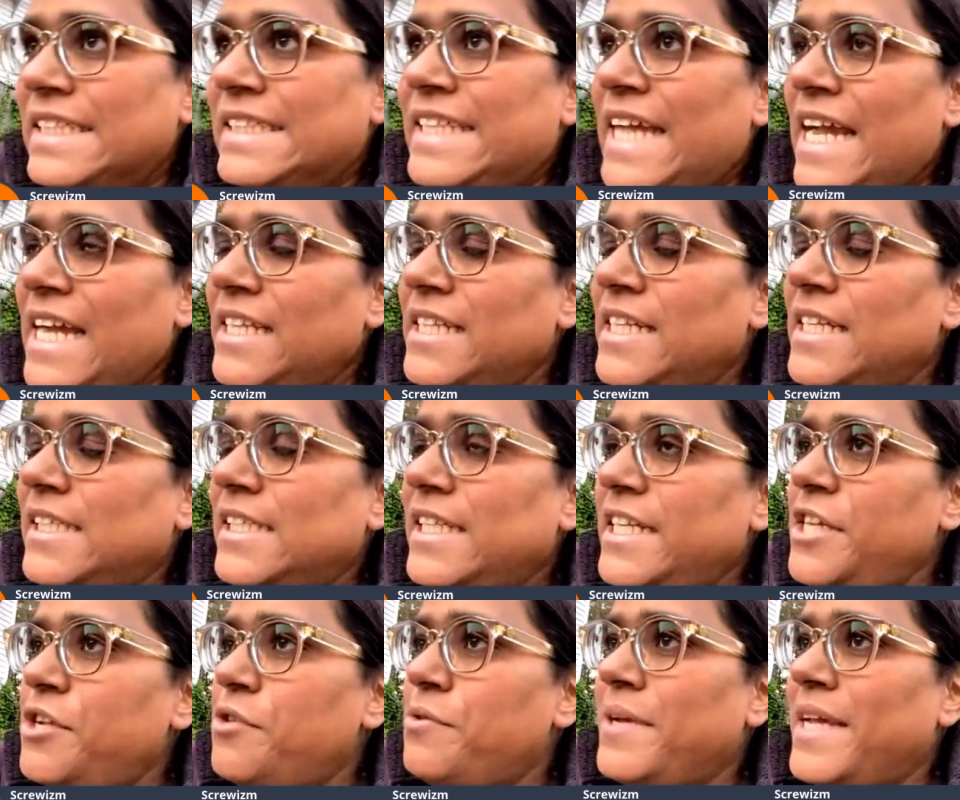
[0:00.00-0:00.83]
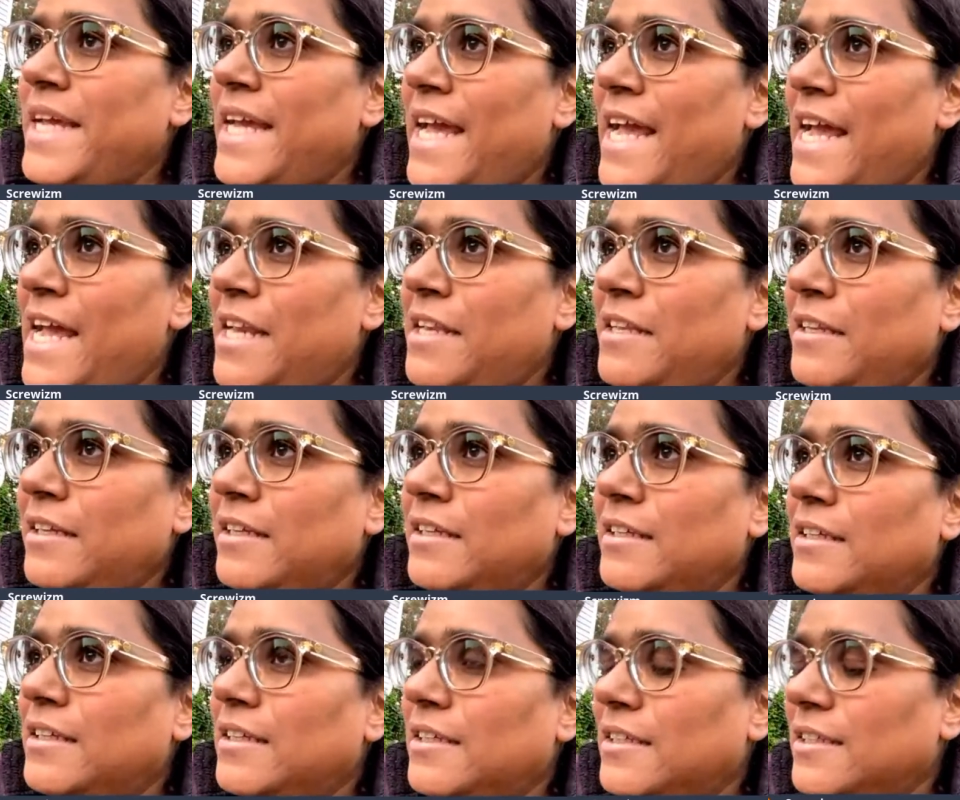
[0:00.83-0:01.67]
technically you can
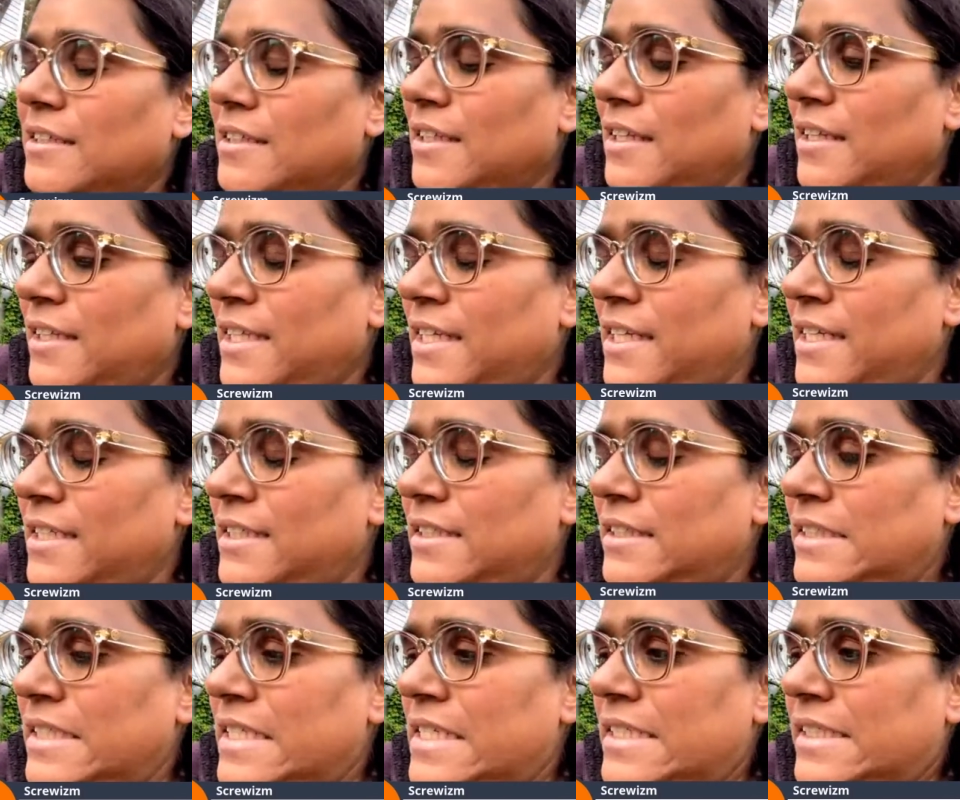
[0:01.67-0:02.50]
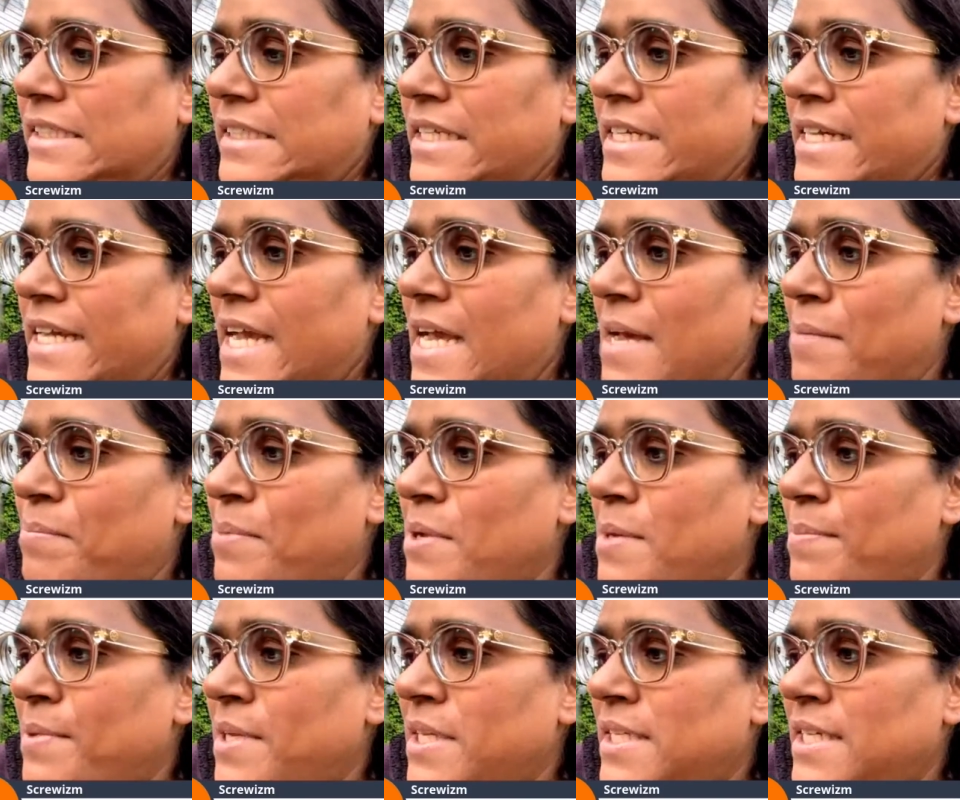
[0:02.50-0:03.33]
the DC
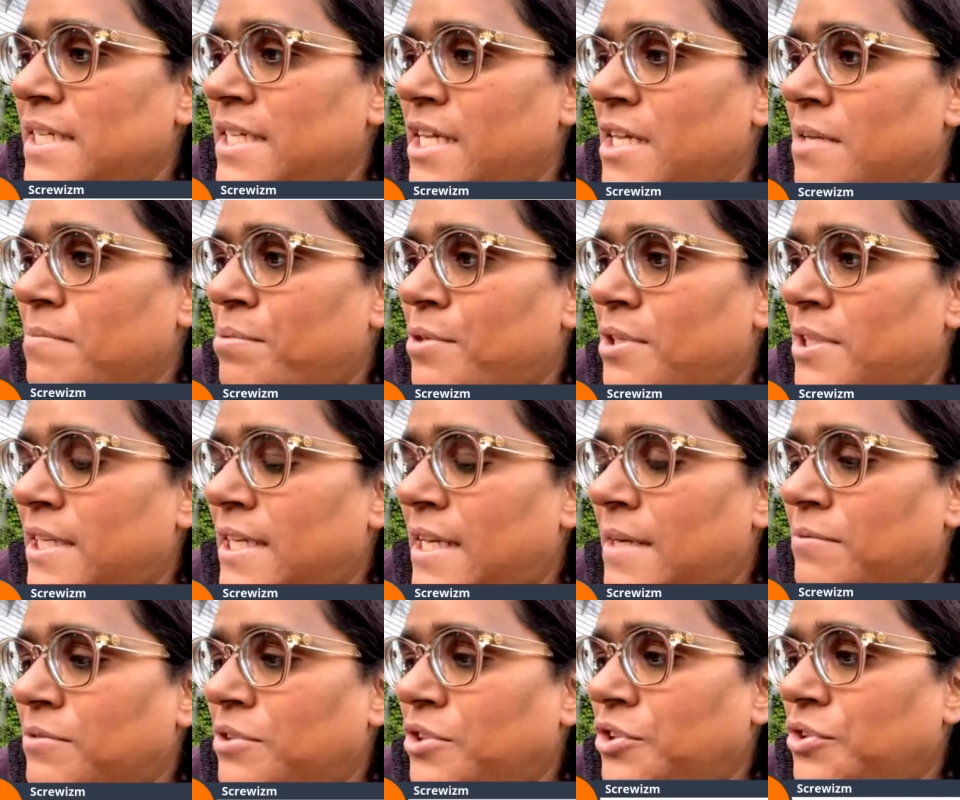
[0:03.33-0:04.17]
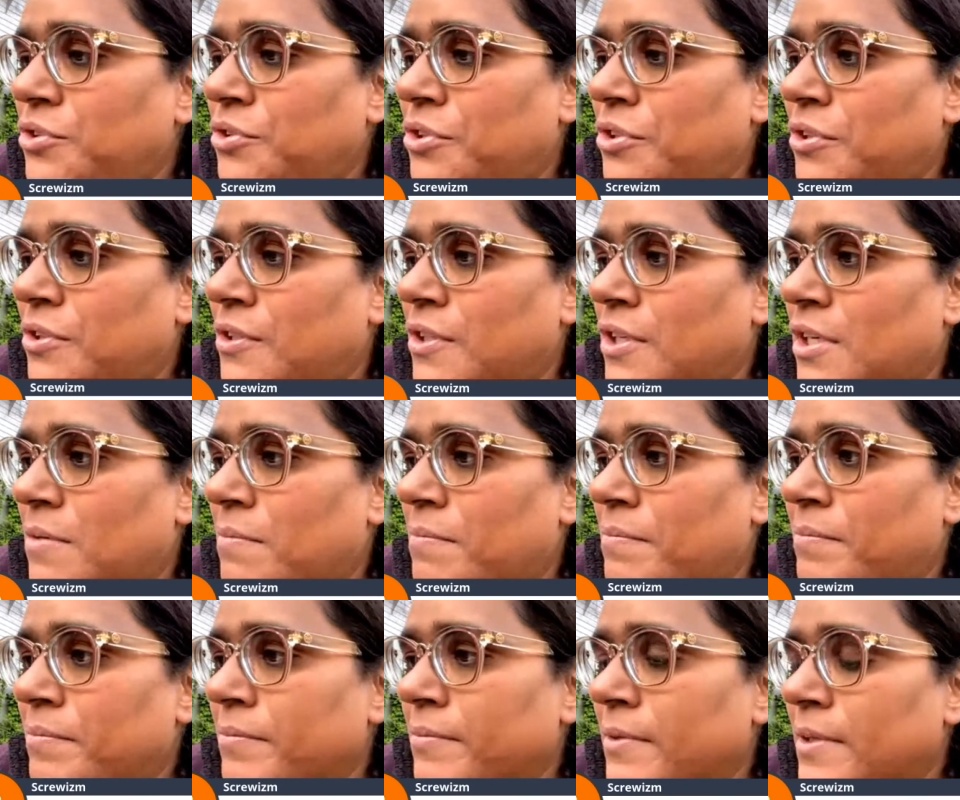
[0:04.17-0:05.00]
MPPT input, and I'm sure
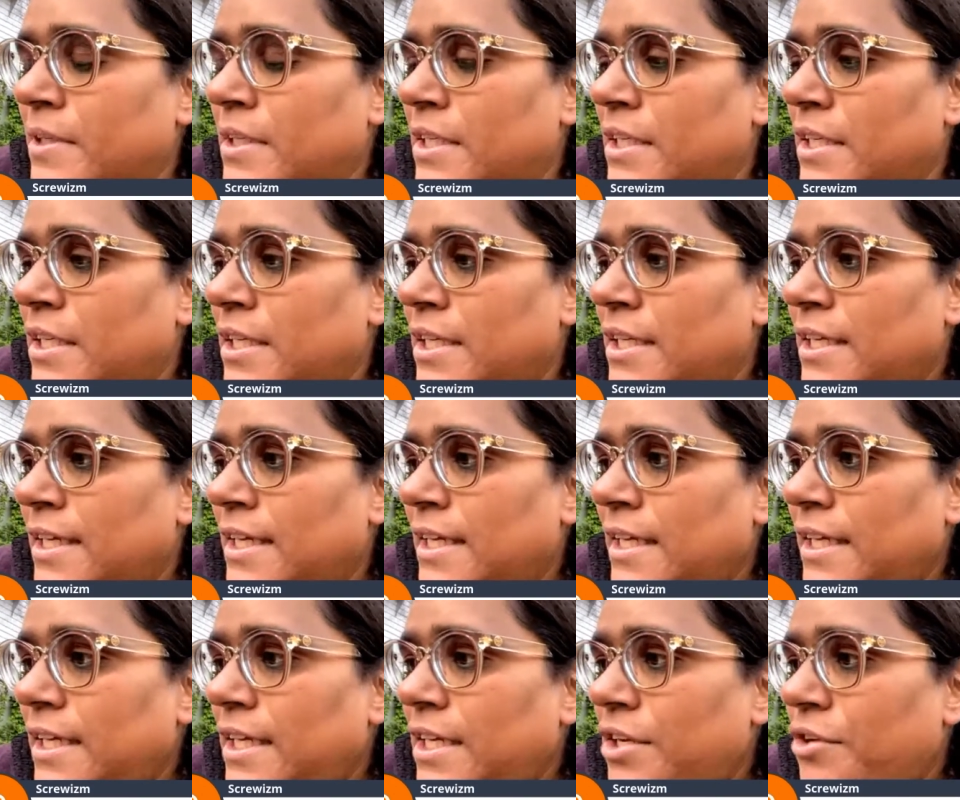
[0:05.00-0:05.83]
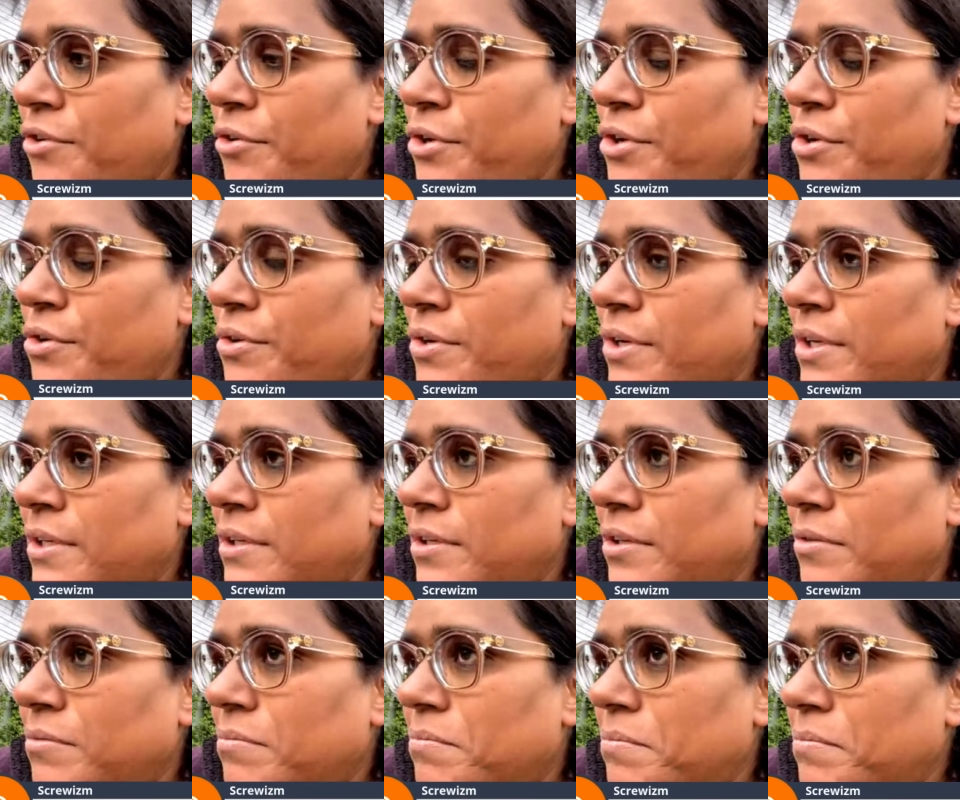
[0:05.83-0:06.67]
um, you know you
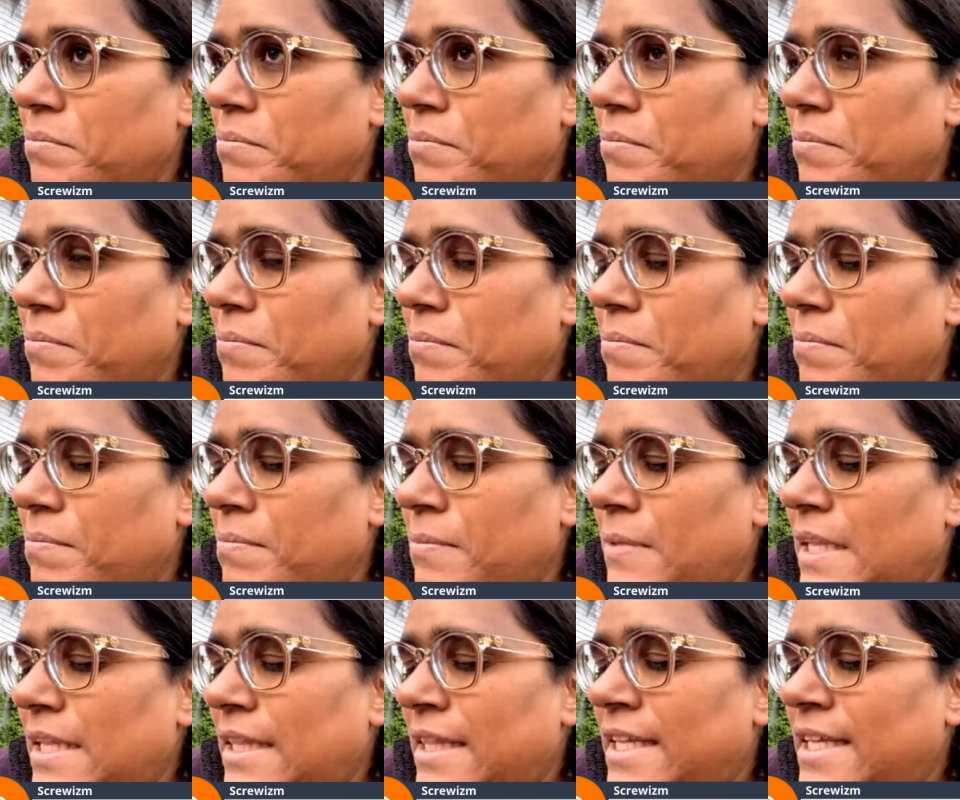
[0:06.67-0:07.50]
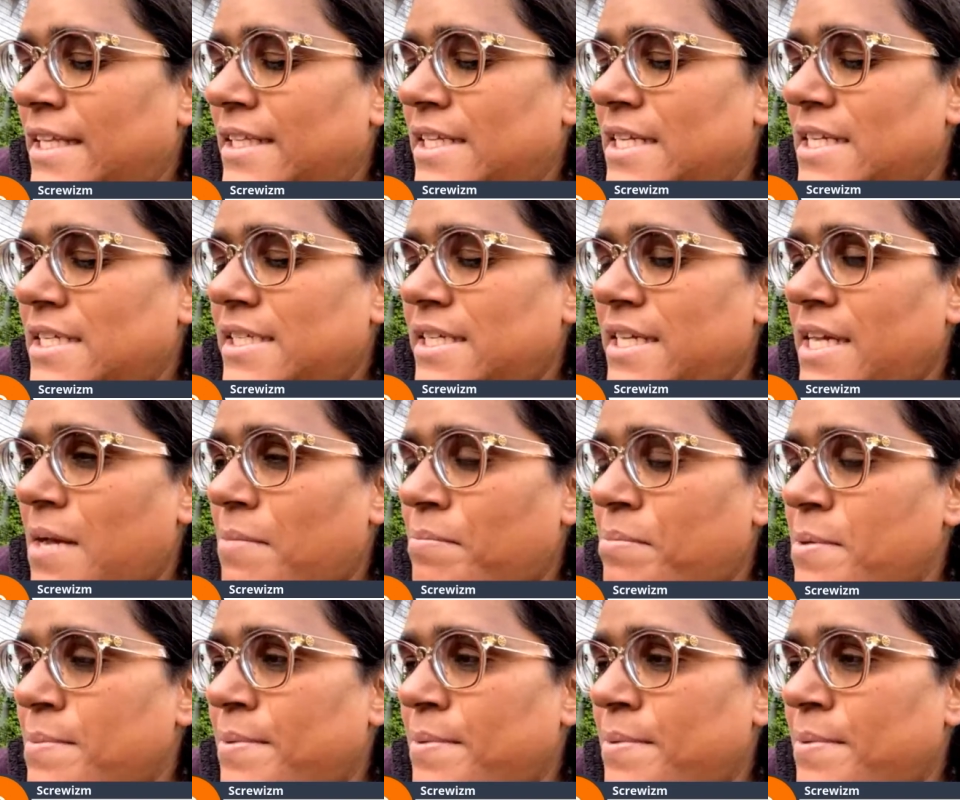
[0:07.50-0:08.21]
can. The DC